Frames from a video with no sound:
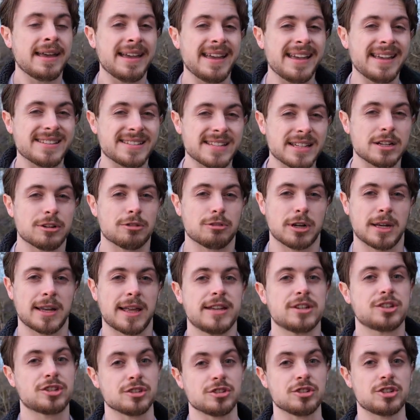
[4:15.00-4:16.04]
is in a
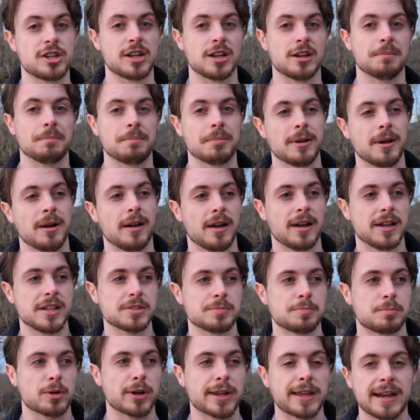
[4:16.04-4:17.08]
relationship, and it's
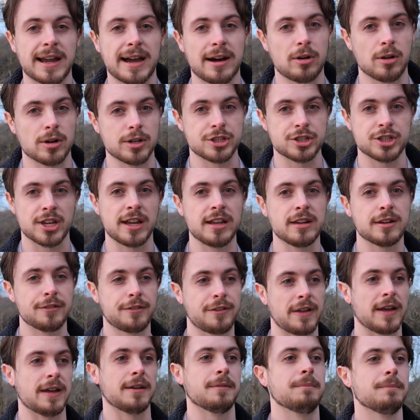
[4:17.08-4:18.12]
bringing out a shade of
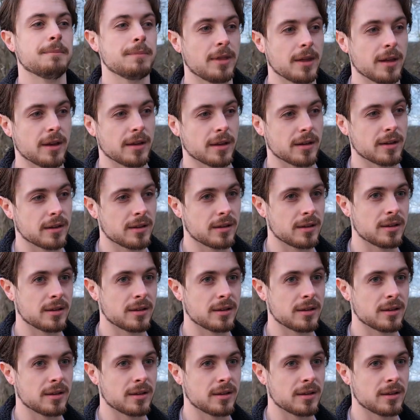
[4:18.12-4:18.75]
him that